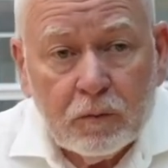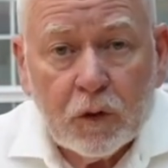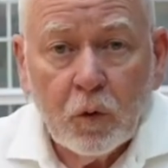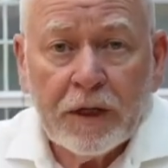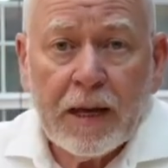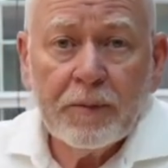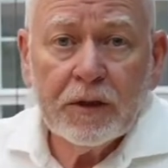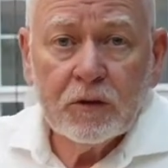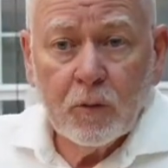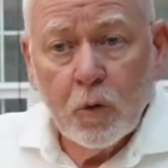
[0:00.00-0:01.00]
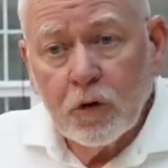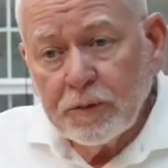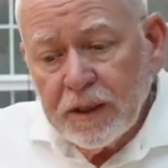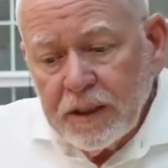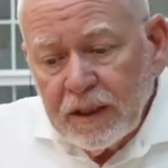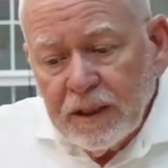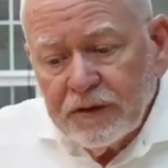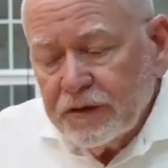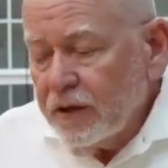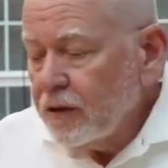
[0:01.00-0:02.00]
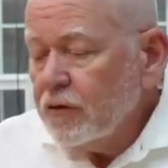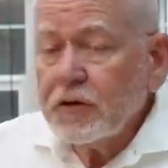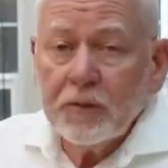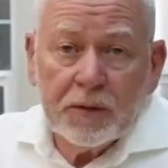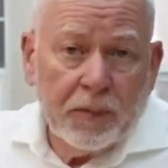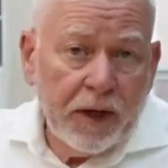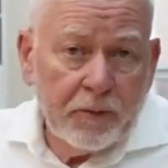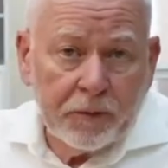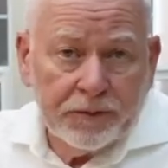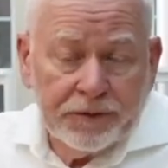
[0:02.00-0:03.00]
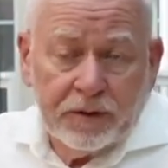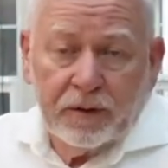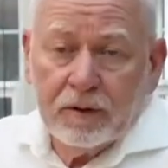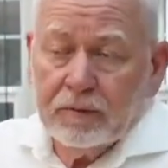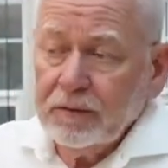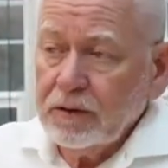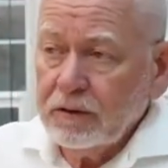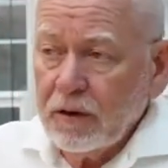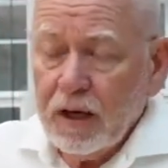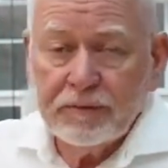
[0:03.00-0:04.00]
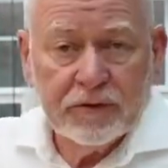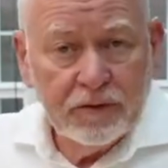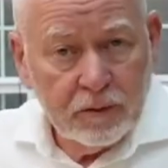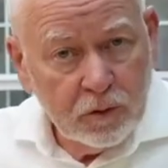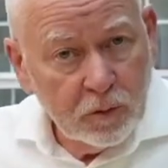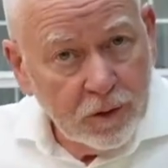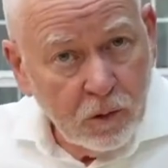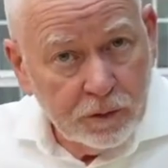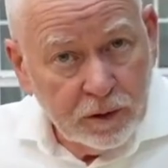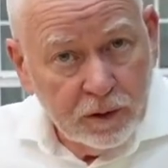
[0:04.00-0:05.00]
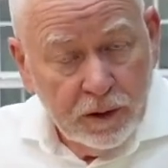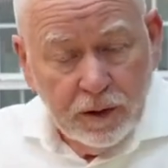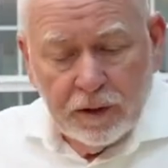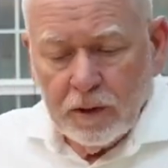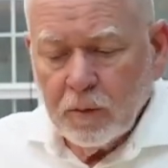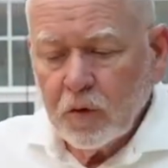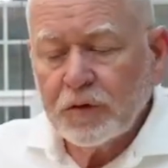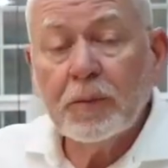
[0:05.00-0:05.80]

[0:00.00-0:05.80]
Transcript: what happened at the board meeting last night. It used to be papers. Now, obviously I'm a little bit older than most